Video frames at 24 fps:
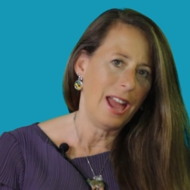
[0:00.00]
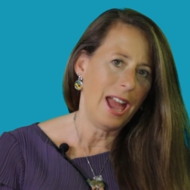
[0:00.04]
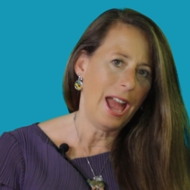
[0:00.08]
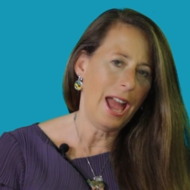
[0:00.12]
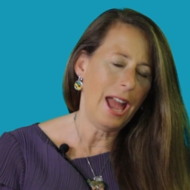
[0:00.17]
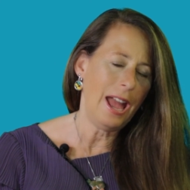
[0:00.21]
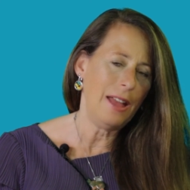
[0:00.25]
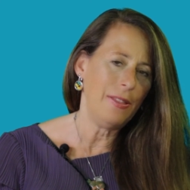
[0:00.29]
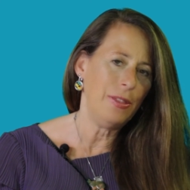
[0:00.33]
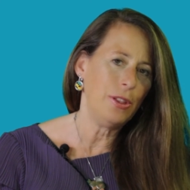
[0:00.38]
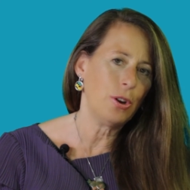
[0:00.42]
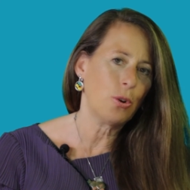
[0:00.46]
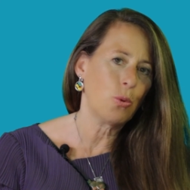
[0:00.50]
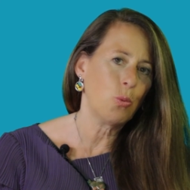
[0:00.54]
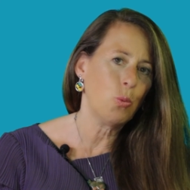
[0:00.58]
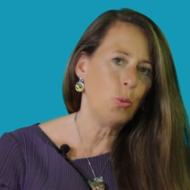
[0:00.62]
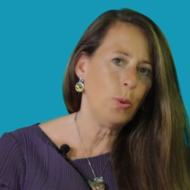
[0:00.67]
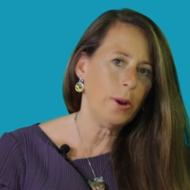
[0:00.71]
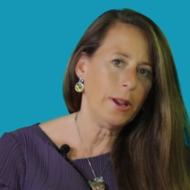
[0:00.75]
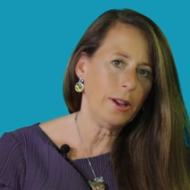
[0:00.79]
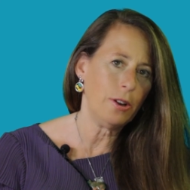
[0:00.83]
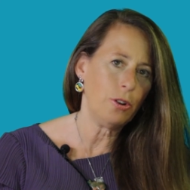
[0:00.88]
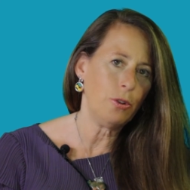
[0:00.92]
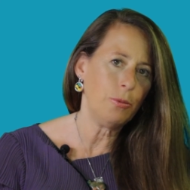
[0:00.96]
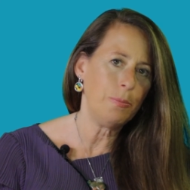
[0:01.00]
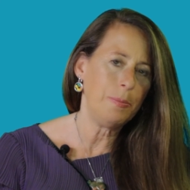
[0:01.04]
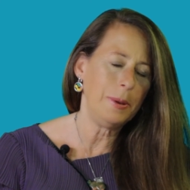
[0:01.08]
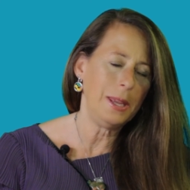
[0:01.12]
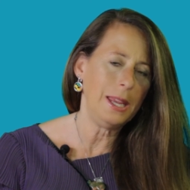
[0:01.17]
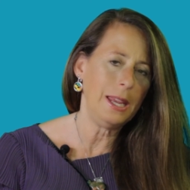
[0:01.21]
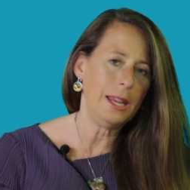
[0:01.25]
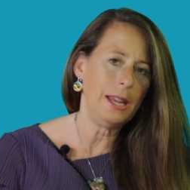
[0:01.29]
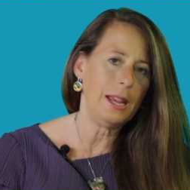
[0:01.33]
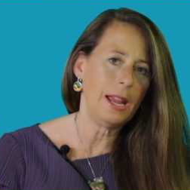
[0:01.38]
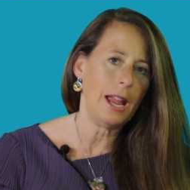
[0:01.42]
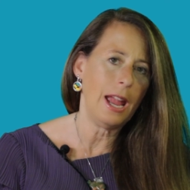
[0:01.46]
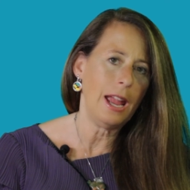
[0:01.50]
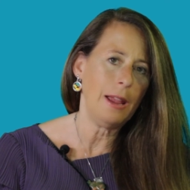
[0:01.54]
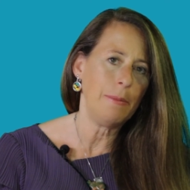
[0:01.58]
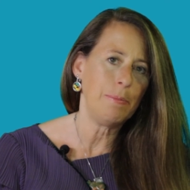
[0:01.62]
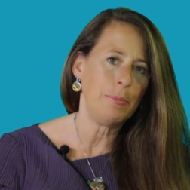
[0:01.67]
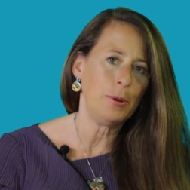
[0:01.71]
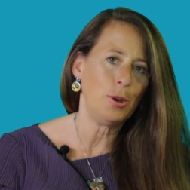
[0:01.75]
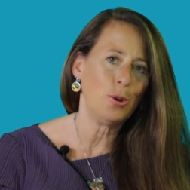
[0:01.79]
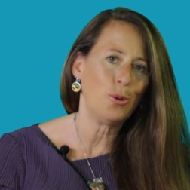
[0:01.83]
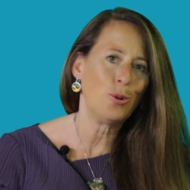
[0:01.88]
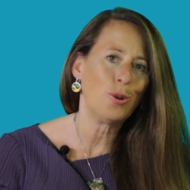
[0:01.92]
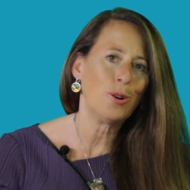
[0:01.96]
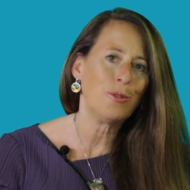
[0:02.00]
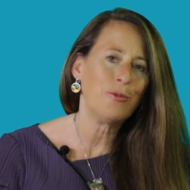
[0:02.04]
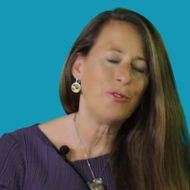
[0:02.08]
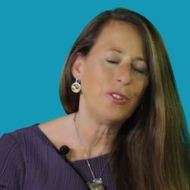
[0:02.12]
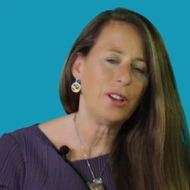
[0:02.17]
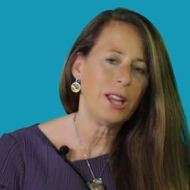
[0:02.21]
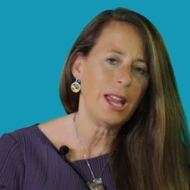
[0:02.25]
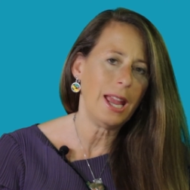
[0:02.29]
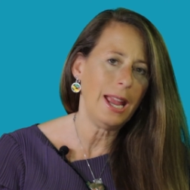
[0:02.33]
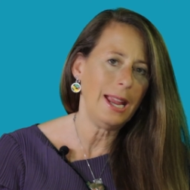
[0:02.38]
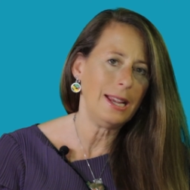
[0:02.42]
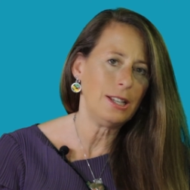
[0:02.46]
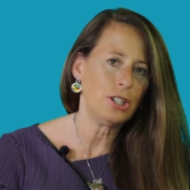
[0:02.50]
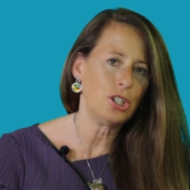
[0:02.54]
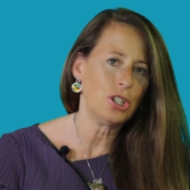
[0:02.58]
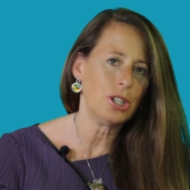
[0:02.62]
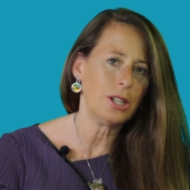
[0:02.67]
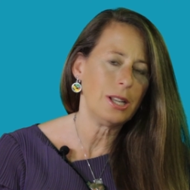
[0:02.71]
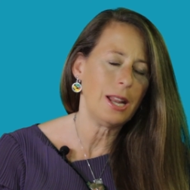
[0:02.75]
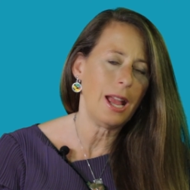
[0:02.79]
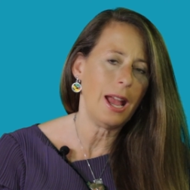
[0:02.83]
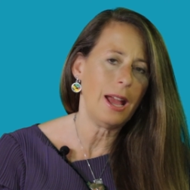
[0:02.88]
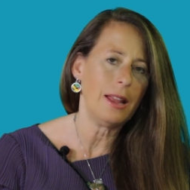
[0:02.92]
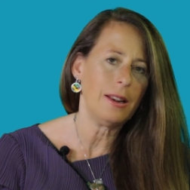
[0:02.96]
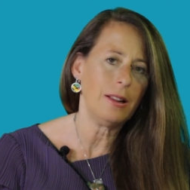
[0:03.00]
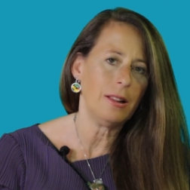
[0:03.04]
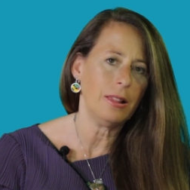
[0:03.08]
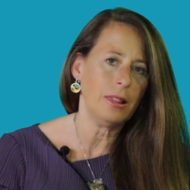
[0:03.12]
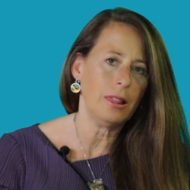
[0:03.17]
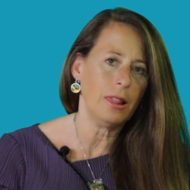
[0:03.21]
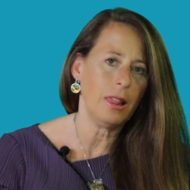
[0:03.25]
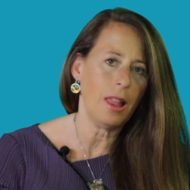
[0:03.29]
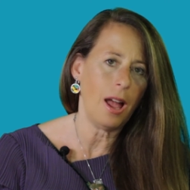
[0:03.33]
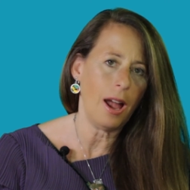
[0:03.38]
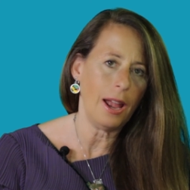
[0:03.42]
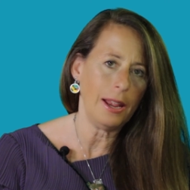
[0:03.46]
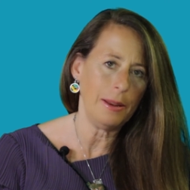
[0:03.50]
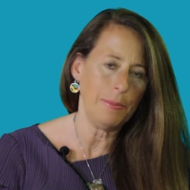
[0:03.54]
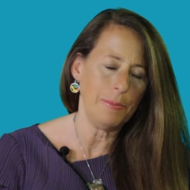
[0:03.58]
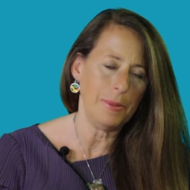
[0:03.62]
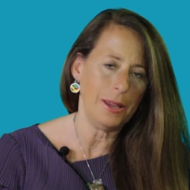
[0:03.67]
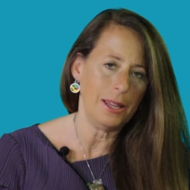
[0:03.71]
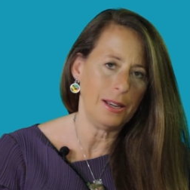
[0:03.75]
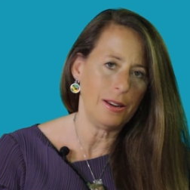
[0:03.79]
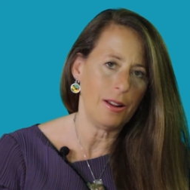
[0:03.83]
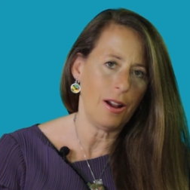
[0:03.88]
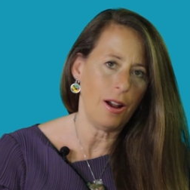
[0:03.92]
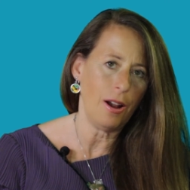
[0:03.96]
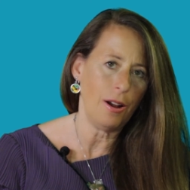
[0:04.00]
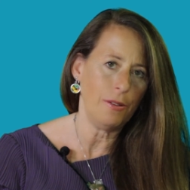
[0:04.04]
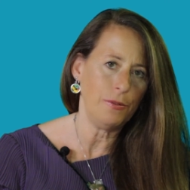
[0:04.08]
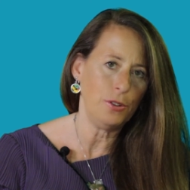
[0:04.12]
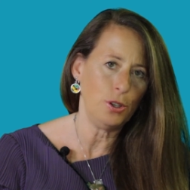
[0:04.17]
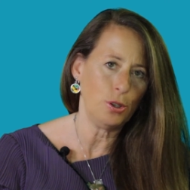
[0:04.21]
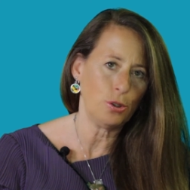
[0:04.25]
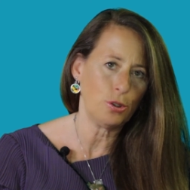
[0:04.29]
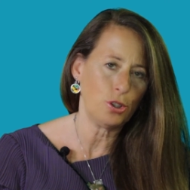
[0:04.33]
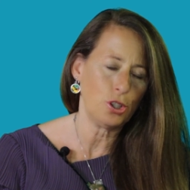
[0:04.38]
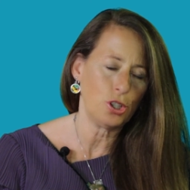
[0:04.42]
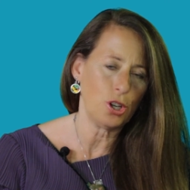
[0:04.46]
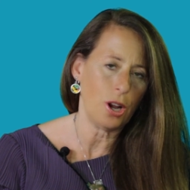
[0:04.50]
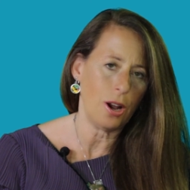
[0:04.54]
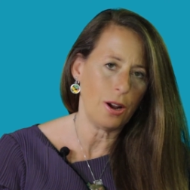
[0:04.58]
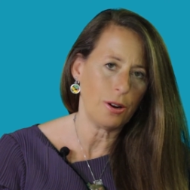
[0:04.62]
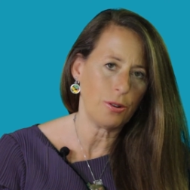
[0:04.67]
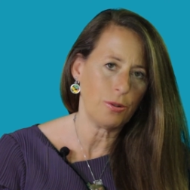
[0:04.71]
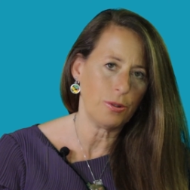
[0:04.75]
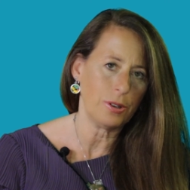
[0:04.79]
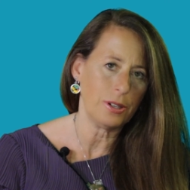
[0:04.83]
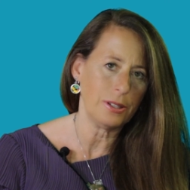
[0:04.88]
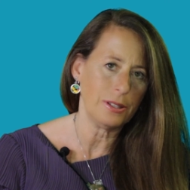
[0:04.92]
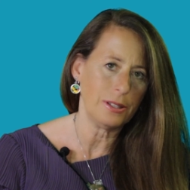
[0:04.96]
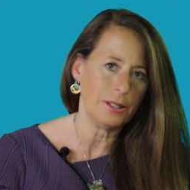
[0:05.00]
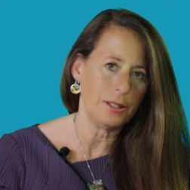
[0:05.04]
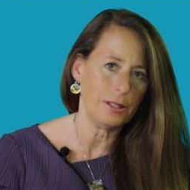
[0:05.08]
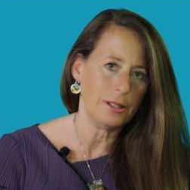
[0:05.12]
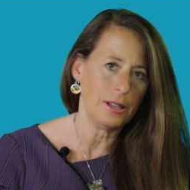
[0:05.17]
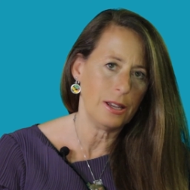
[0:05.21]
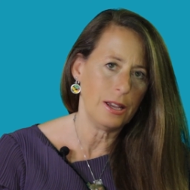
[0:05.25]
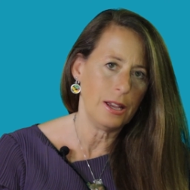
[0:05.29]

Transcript: and there will be a purification and alignment of your chakras.